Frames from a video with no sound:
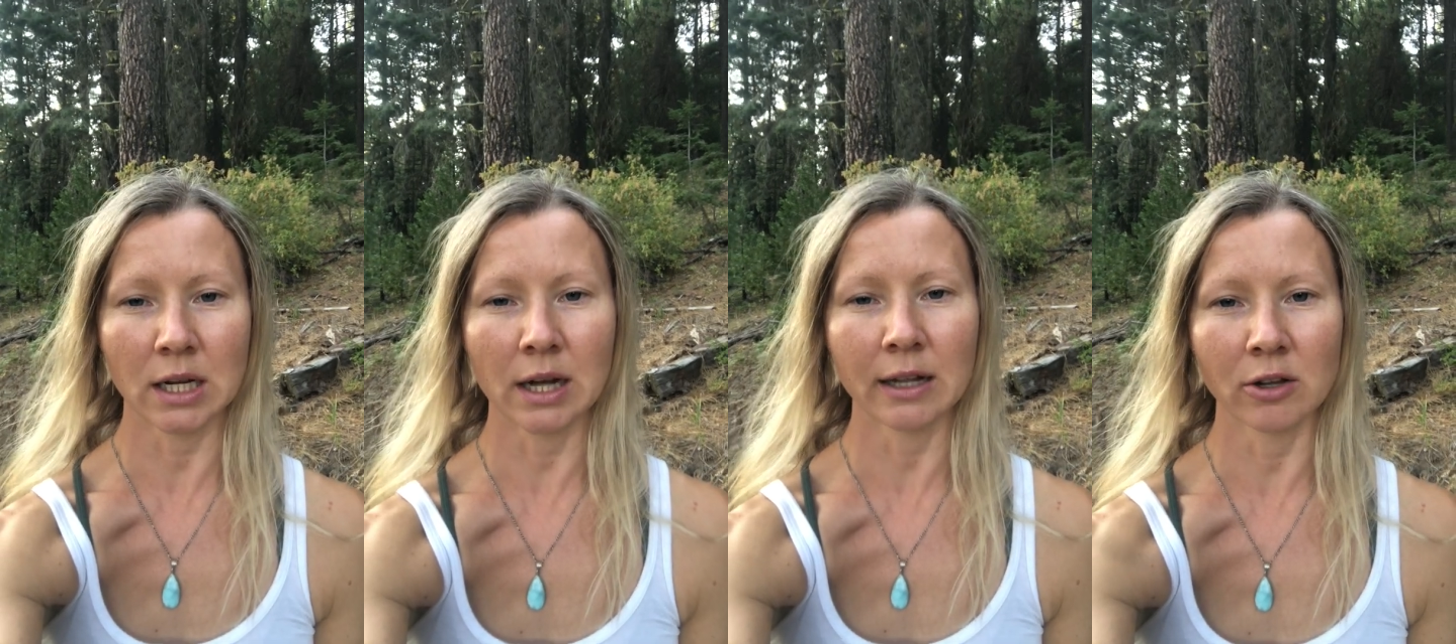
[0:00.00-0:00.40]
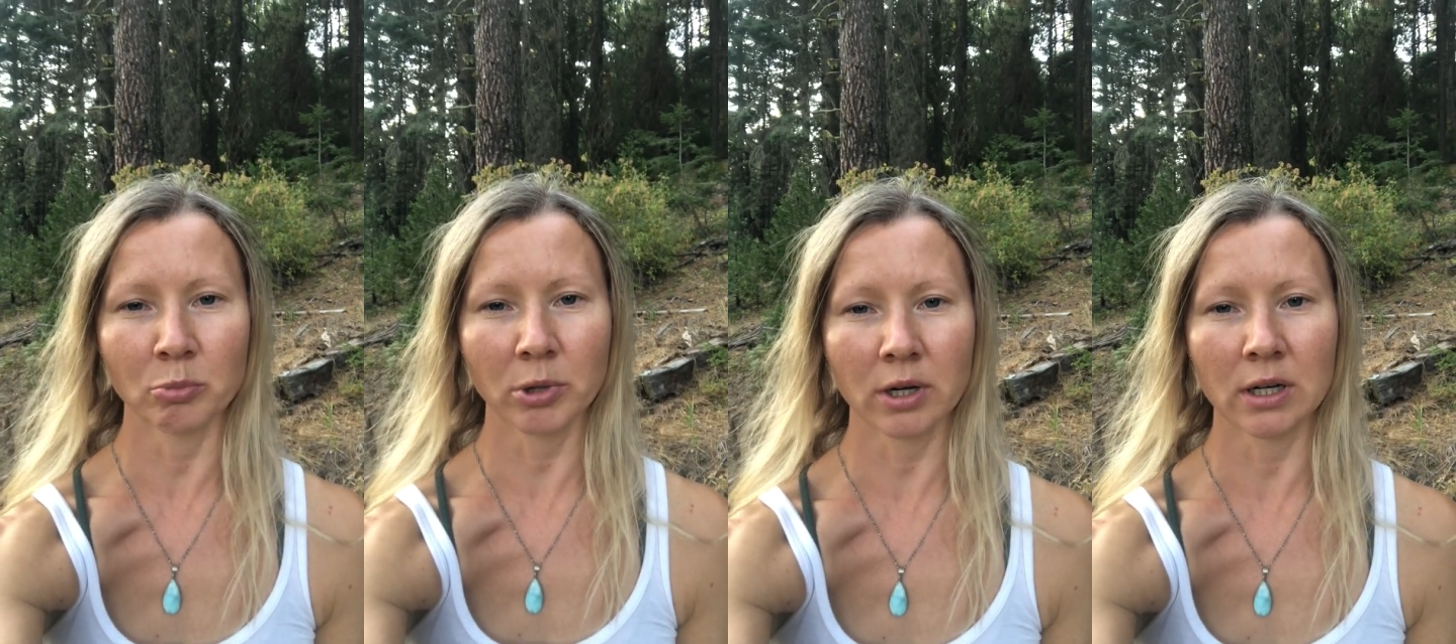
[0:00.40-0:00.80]
hollow
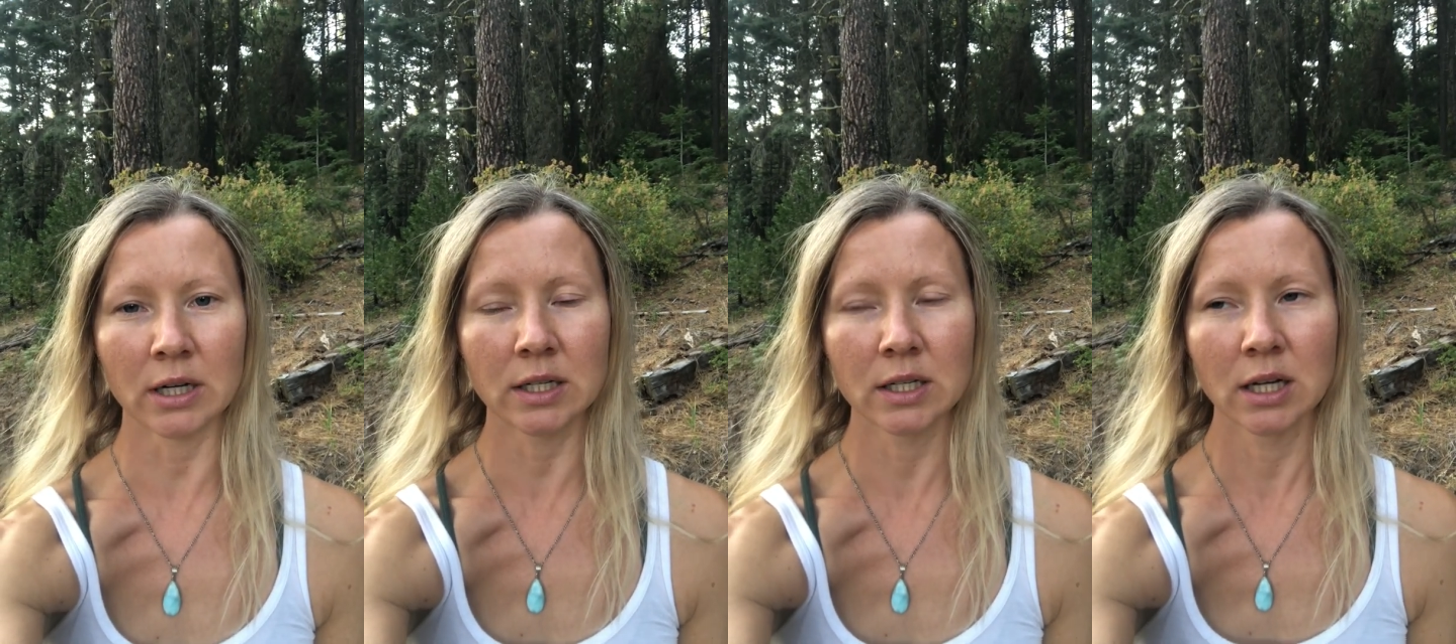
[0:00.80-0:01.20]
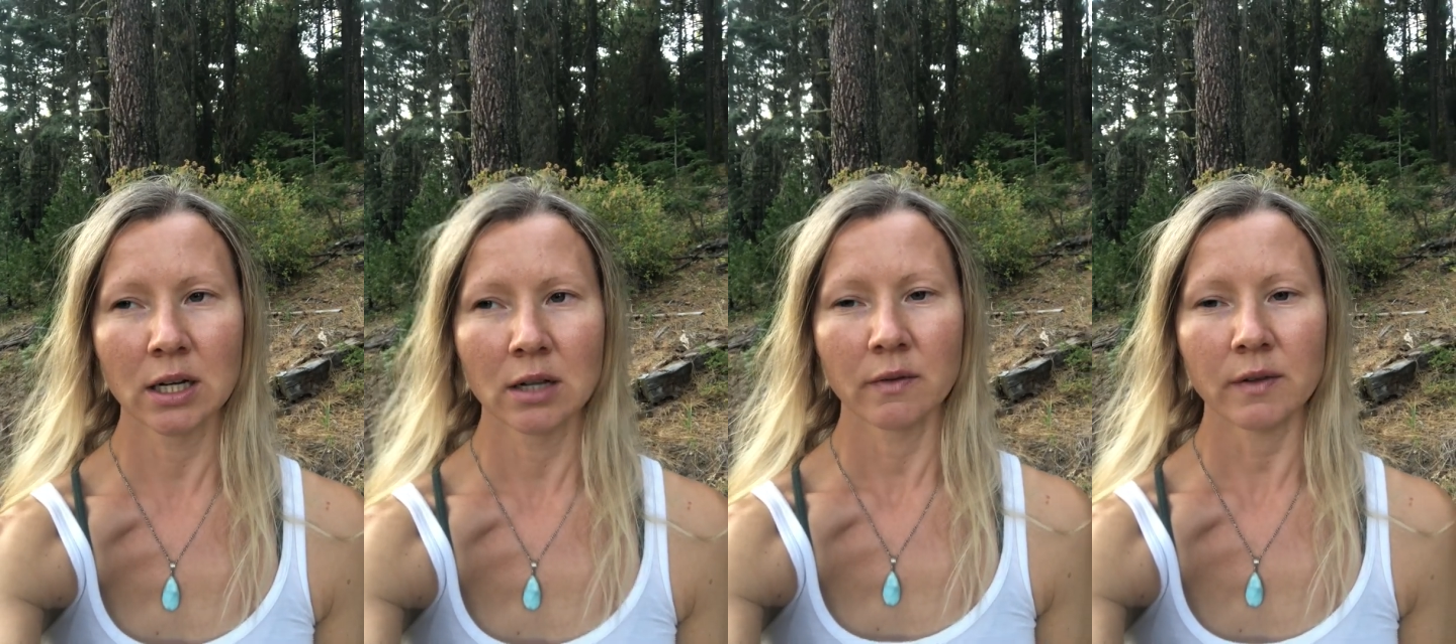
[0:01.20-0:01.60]
part,
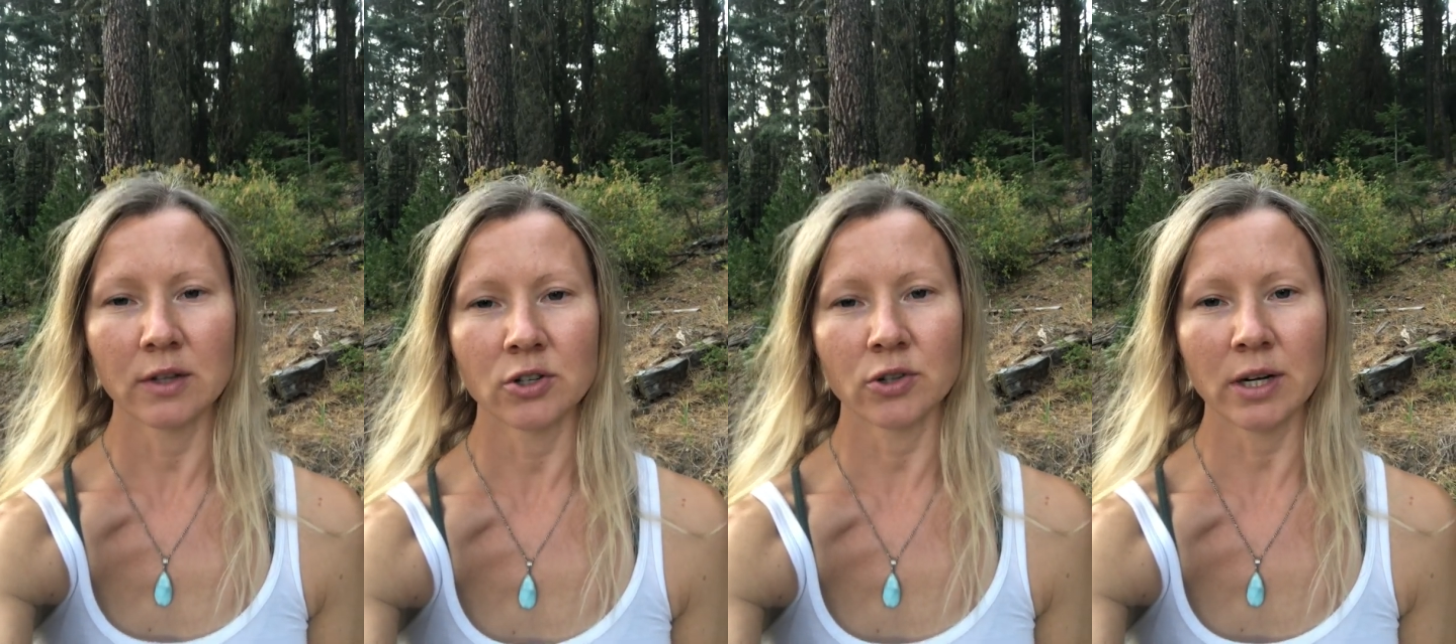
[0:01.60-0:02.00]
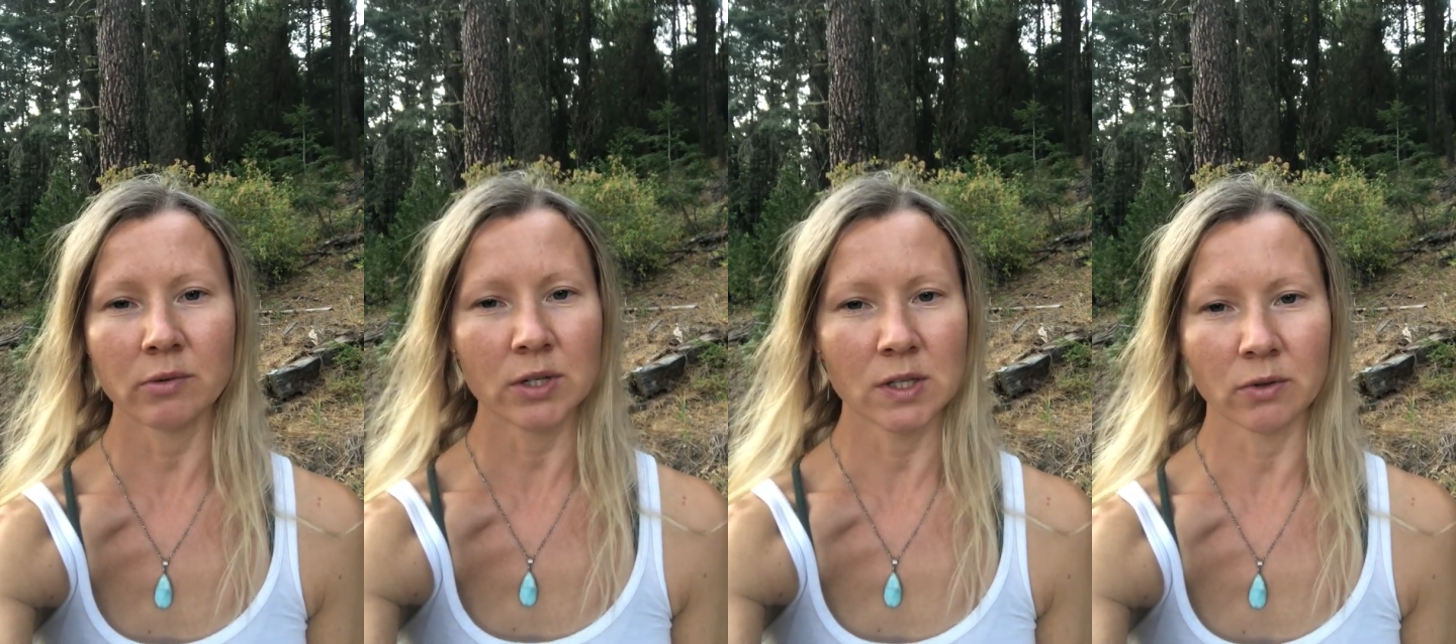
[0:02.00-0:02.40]
the tree
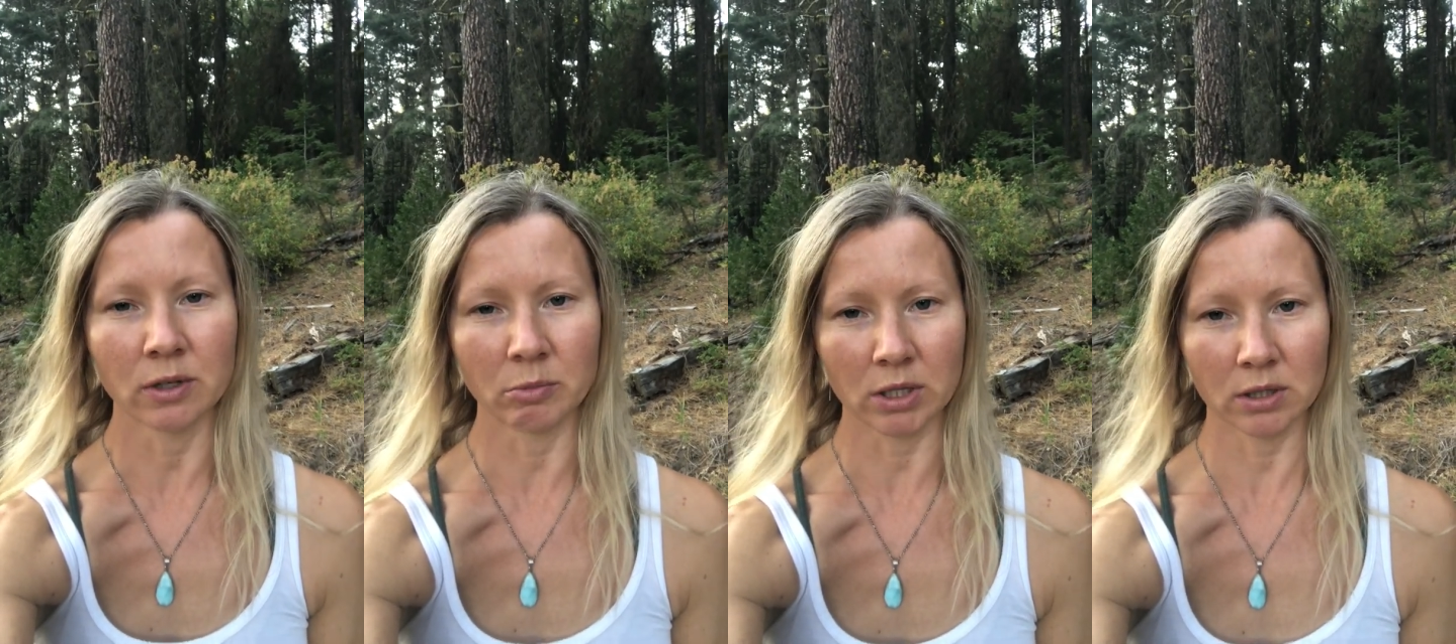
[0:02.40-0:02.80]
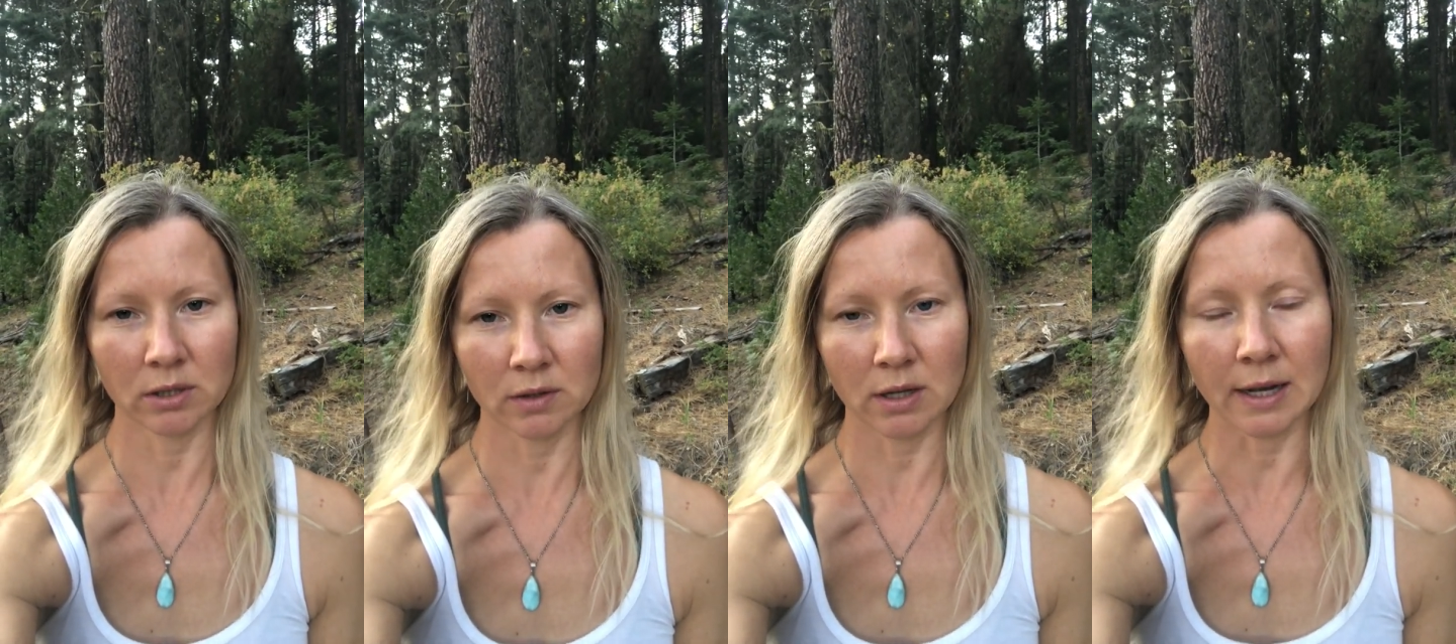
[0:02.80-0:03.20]
was normal.